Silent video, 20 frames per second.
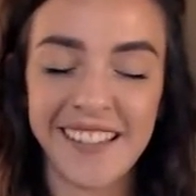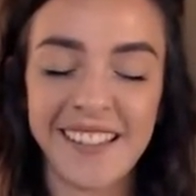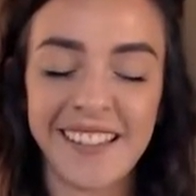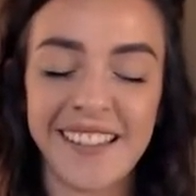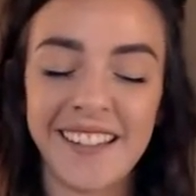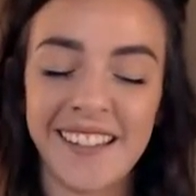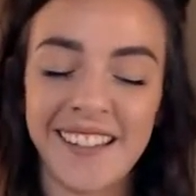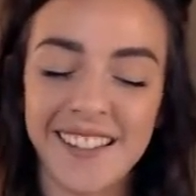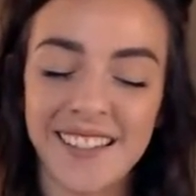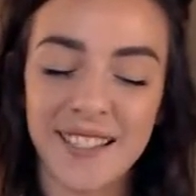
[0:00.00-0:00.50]

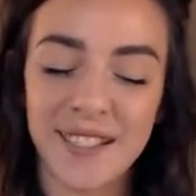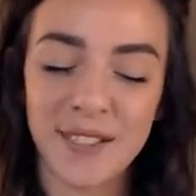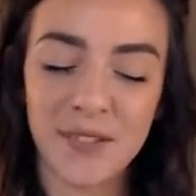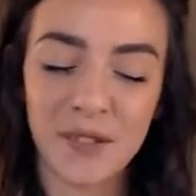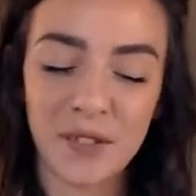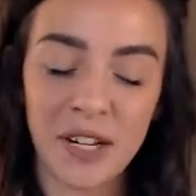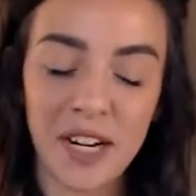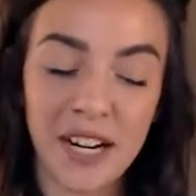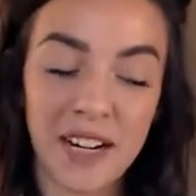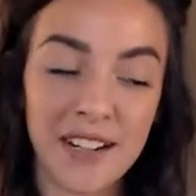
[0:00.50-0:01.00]
This is
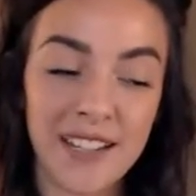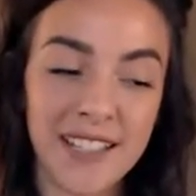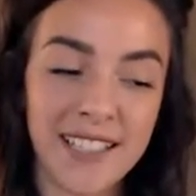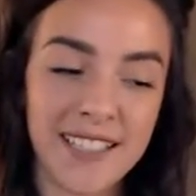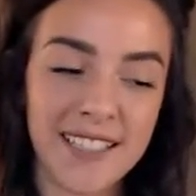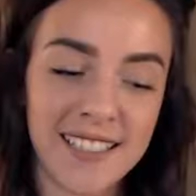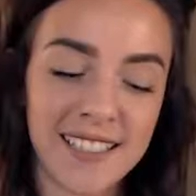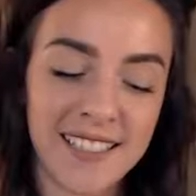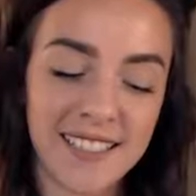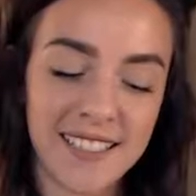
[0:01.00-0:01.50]
for
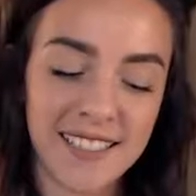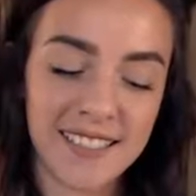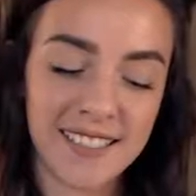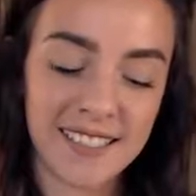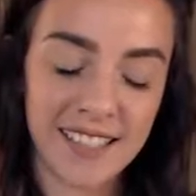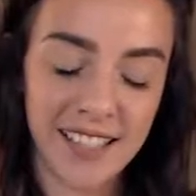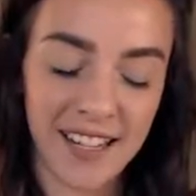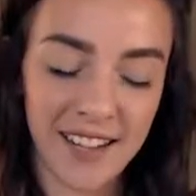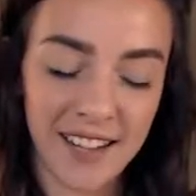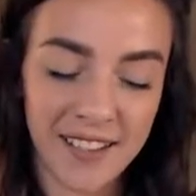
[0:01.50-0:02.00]
Aries,
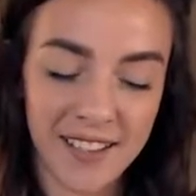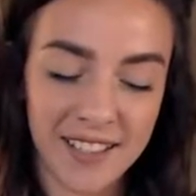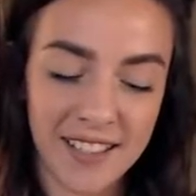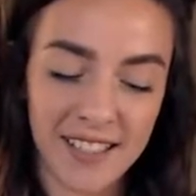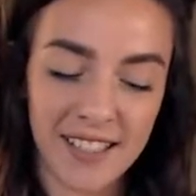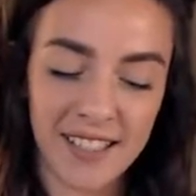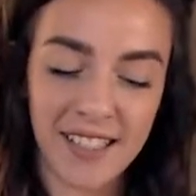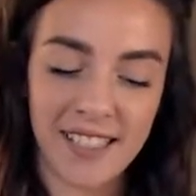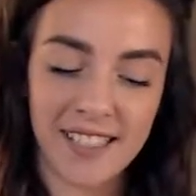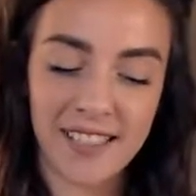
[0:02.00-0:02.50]
the Aries
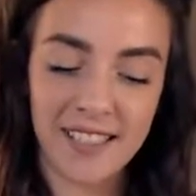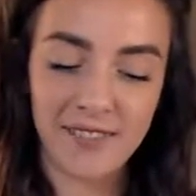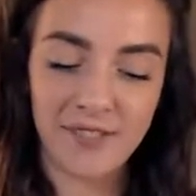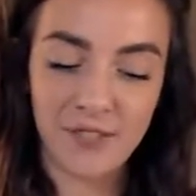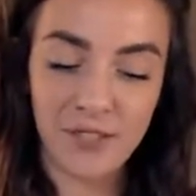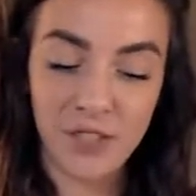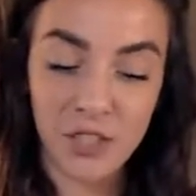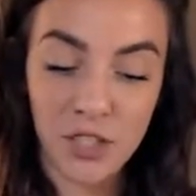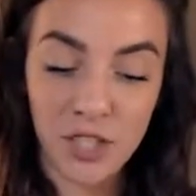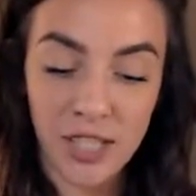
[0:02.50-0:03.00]
Collective
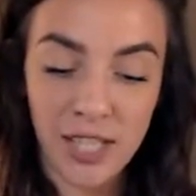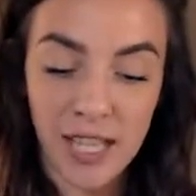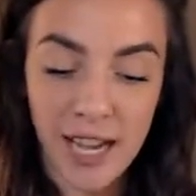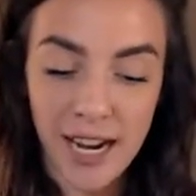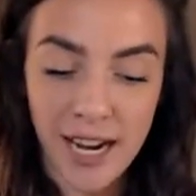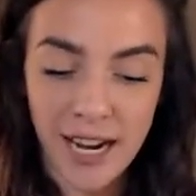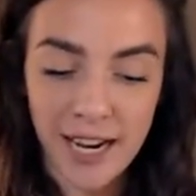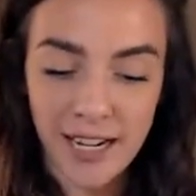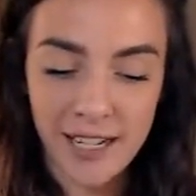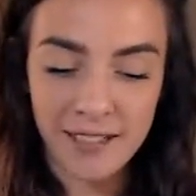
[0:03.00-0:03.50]
for
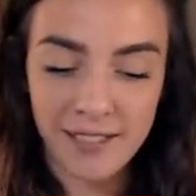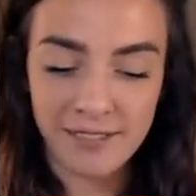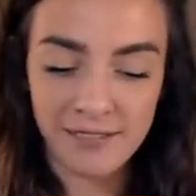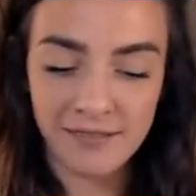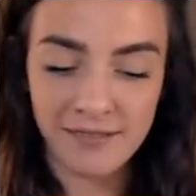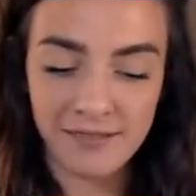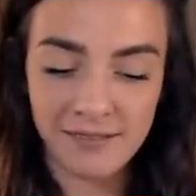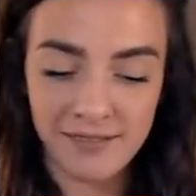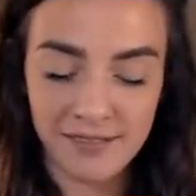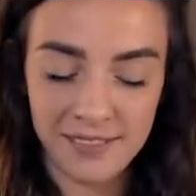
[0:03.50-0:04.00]
July
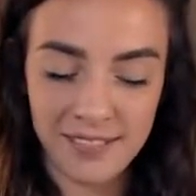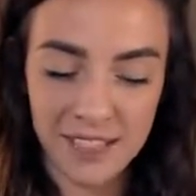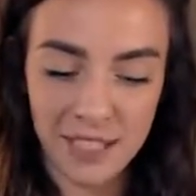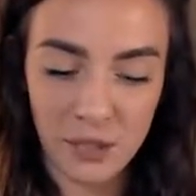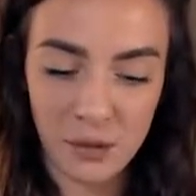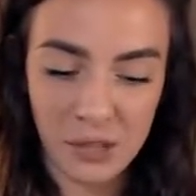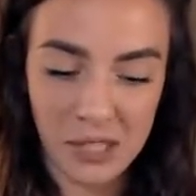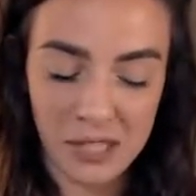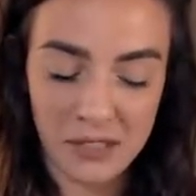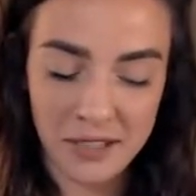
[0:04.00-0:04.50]

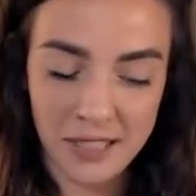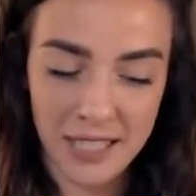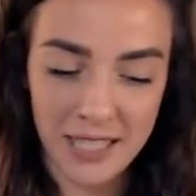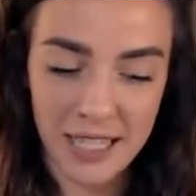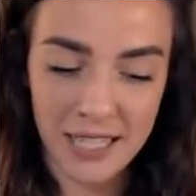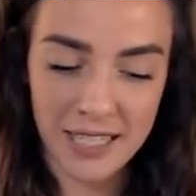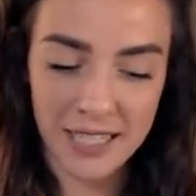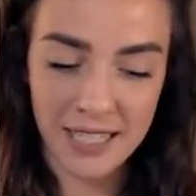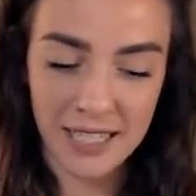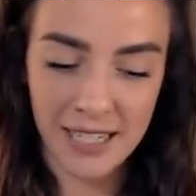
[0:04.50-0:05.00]

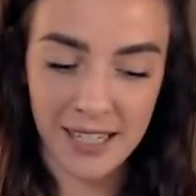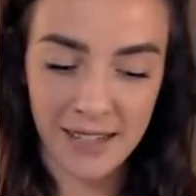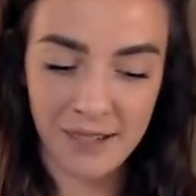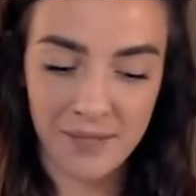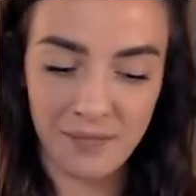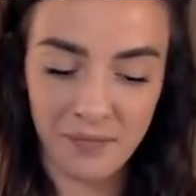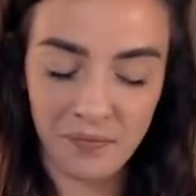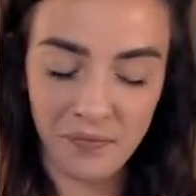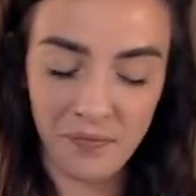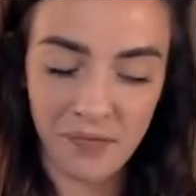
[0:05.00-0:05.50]

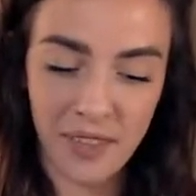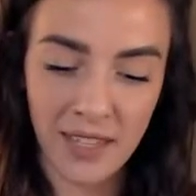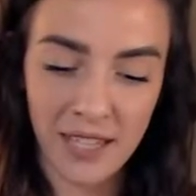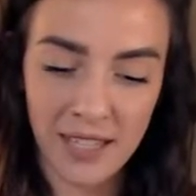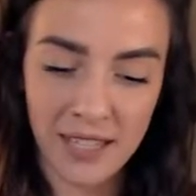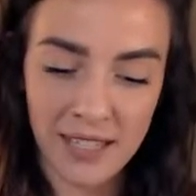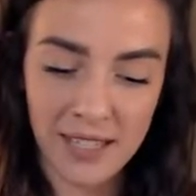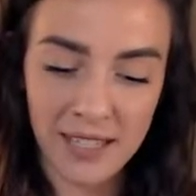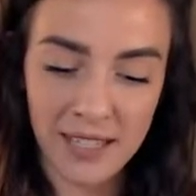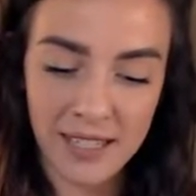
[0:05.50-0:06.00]
2019.
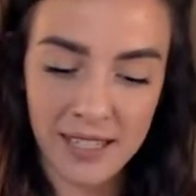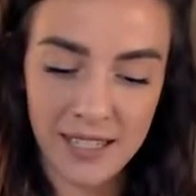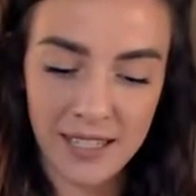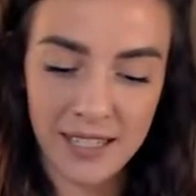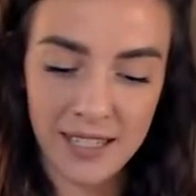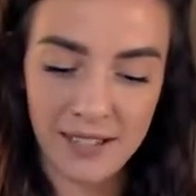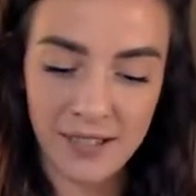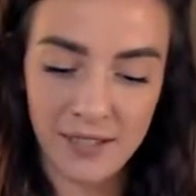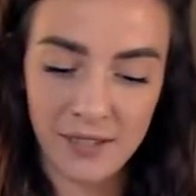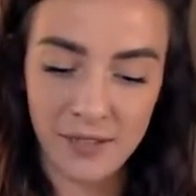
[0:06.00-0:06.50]

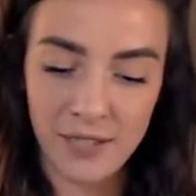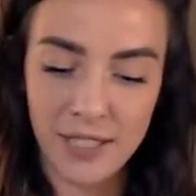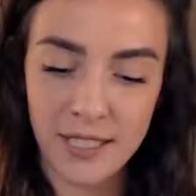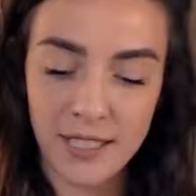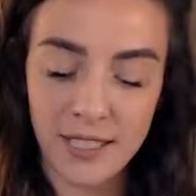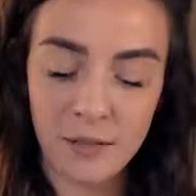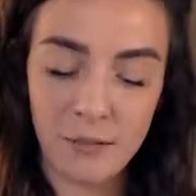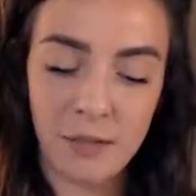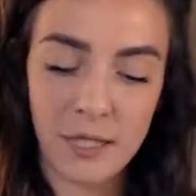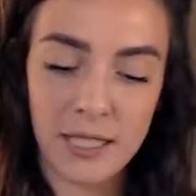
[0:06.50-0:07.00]
What is
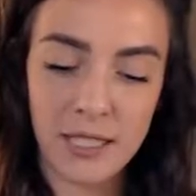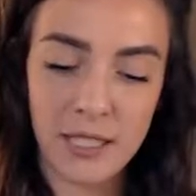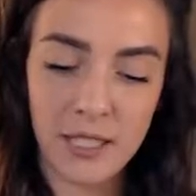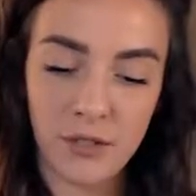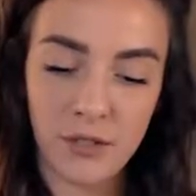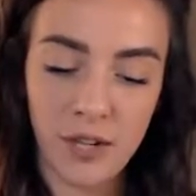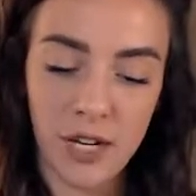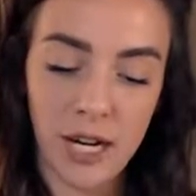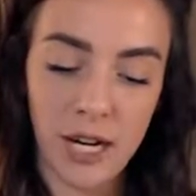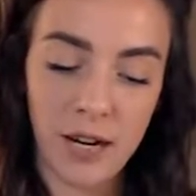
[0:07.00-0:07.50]
the message
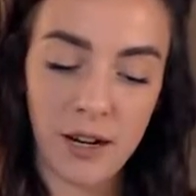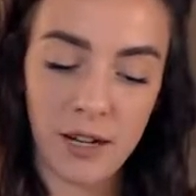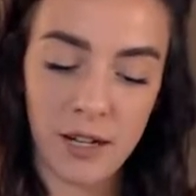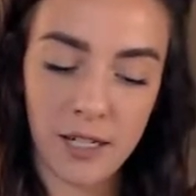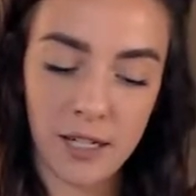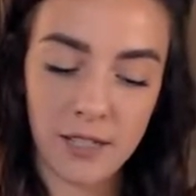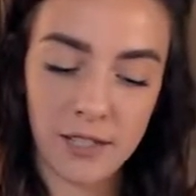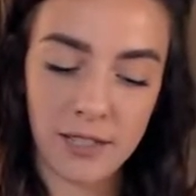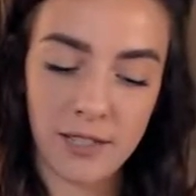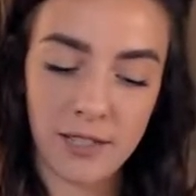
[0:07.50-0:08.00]
for
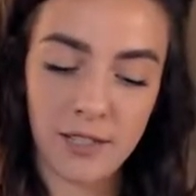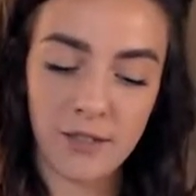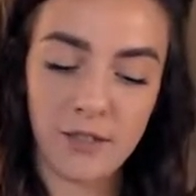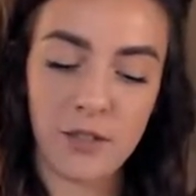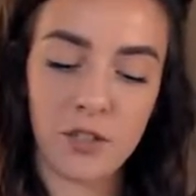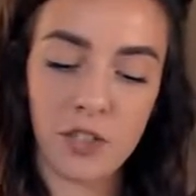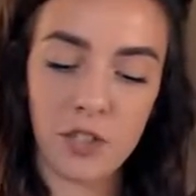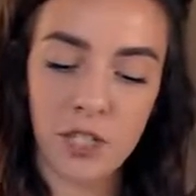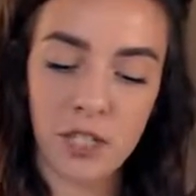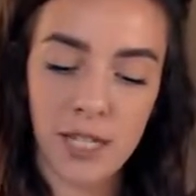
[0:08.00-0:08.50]
Aries
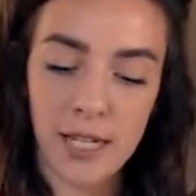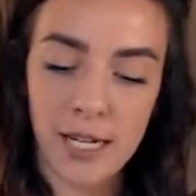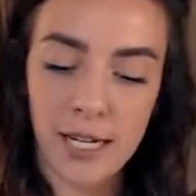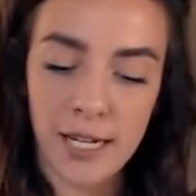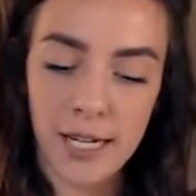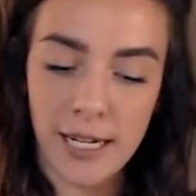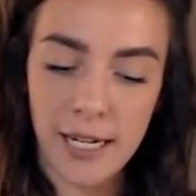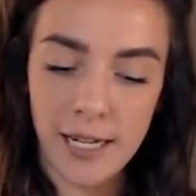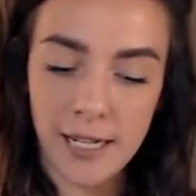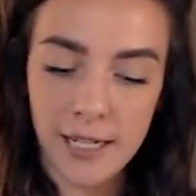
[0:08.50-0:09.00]
for July
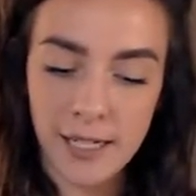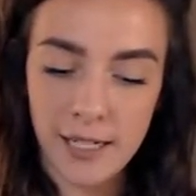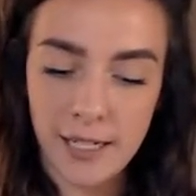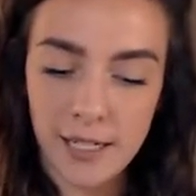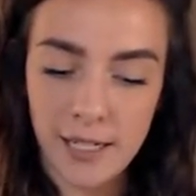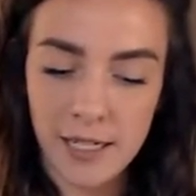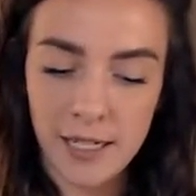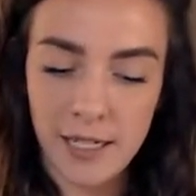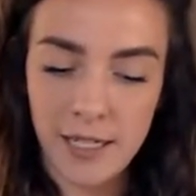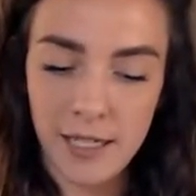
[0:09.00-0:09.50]

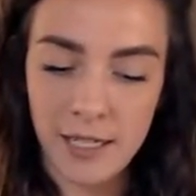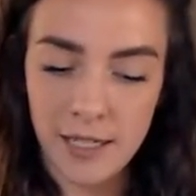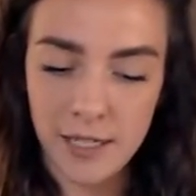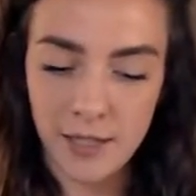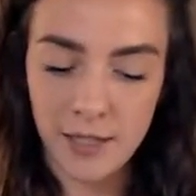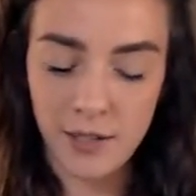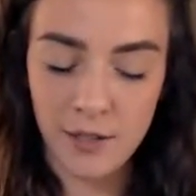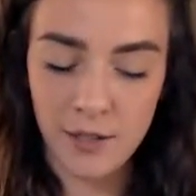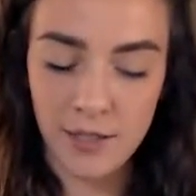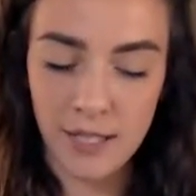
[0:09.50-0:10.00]

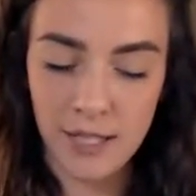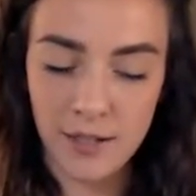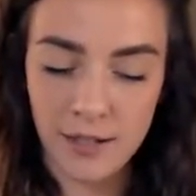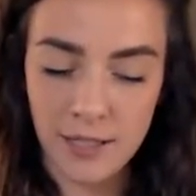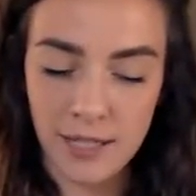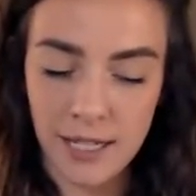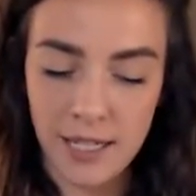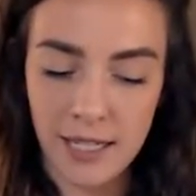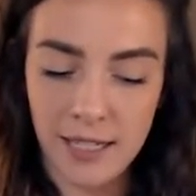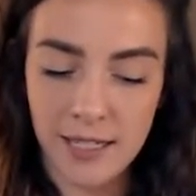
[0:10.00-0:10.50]

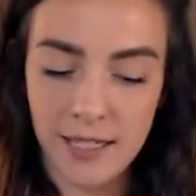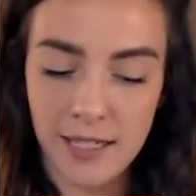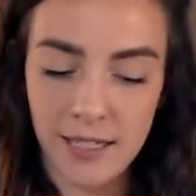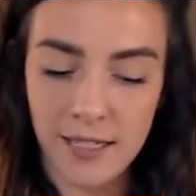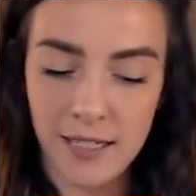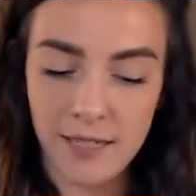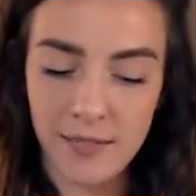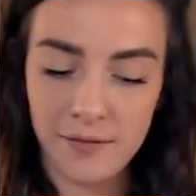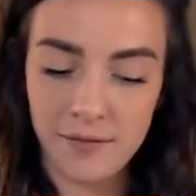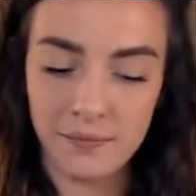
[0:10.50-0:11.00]

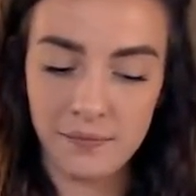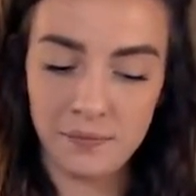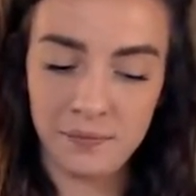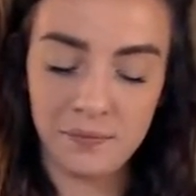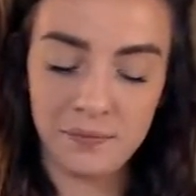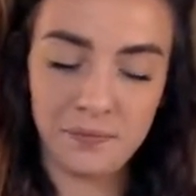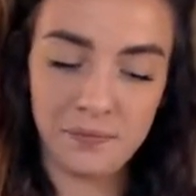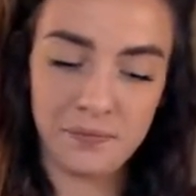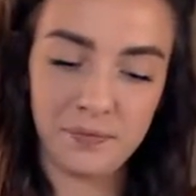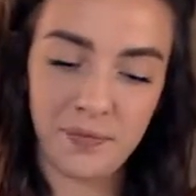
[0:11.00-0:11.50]
2019?
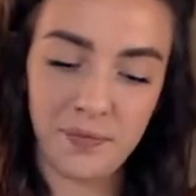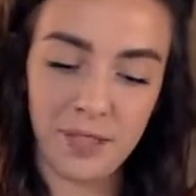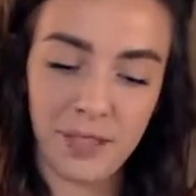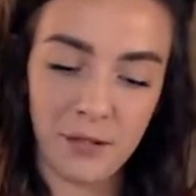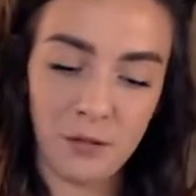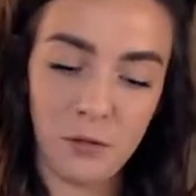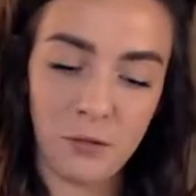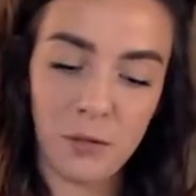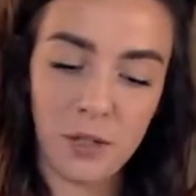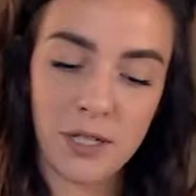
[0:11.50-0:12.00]
One
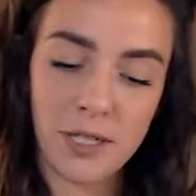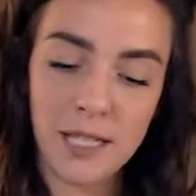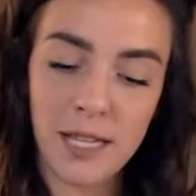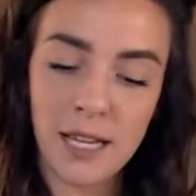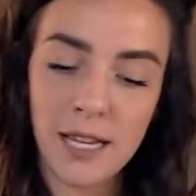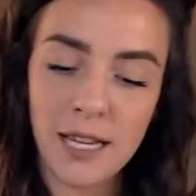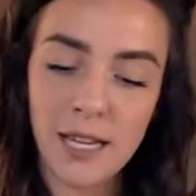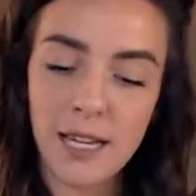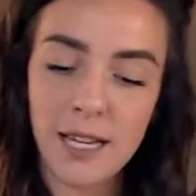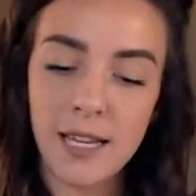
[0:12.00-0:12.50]
more
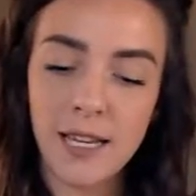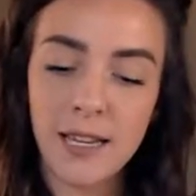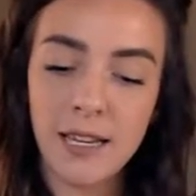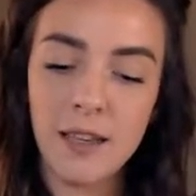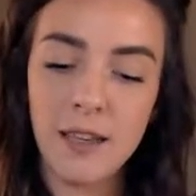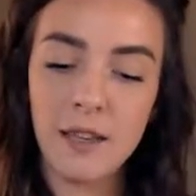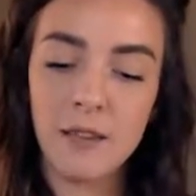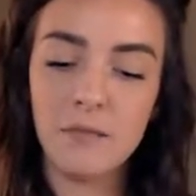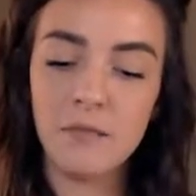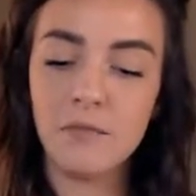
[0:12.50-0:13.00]

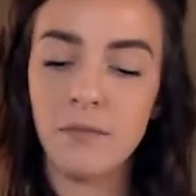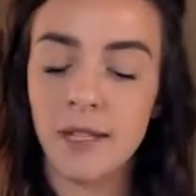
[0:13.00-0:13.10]
time.